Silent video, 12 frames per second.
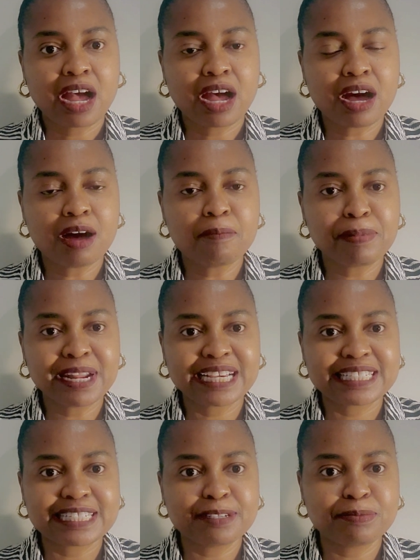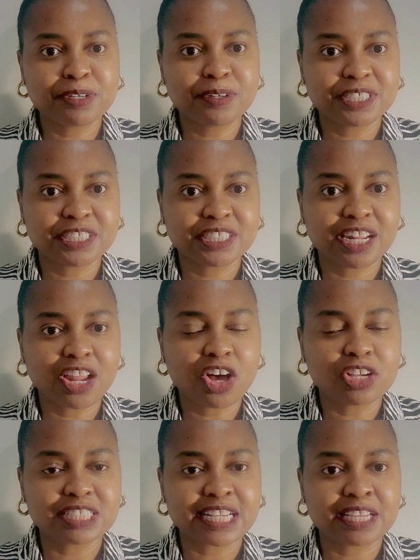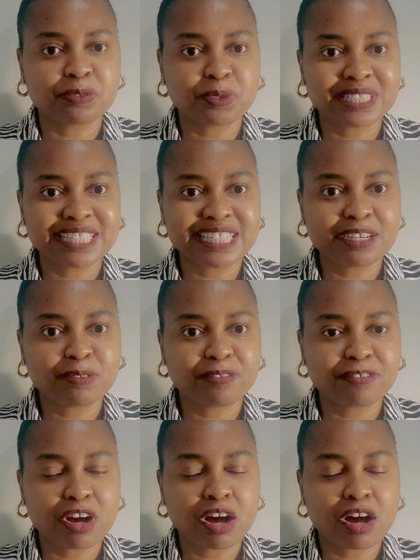complex immigration laws and we're dealing with